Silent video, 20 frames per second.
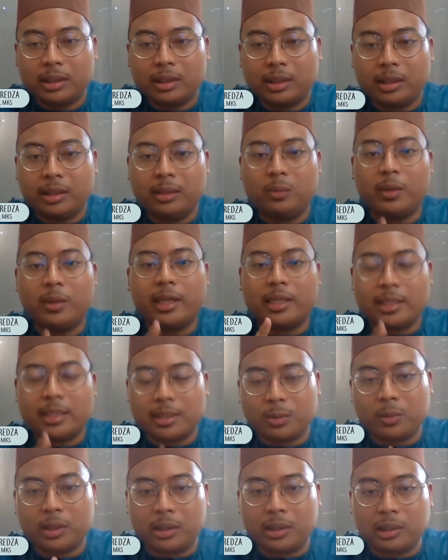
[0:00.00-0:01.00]
the wise
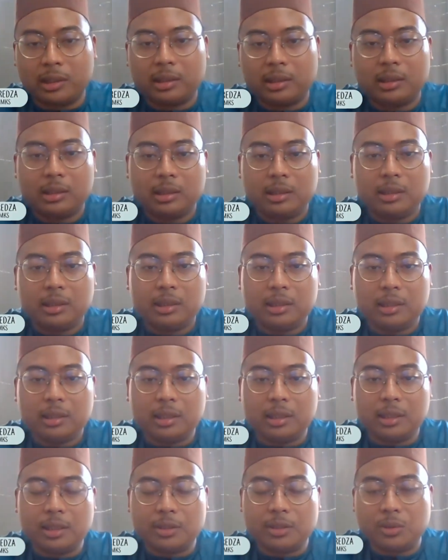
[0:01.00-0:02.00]
one.
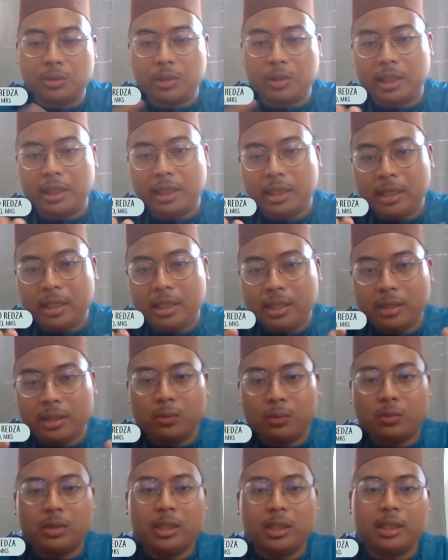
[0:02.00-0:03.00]
So any
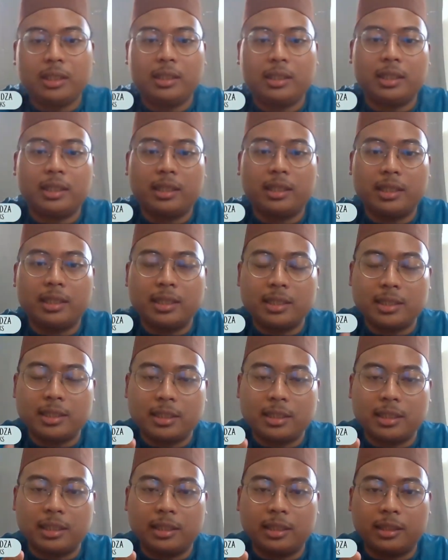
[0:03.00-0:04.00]
ruling that
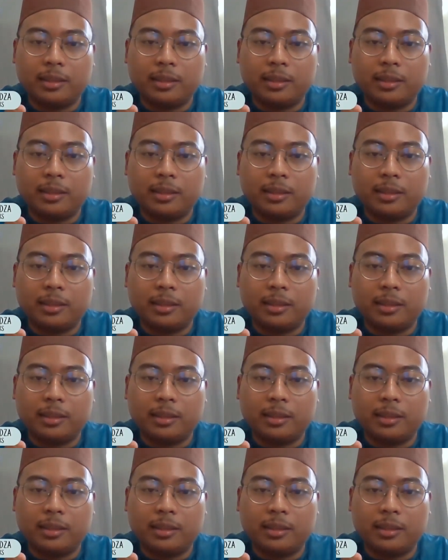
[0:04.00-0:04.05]
is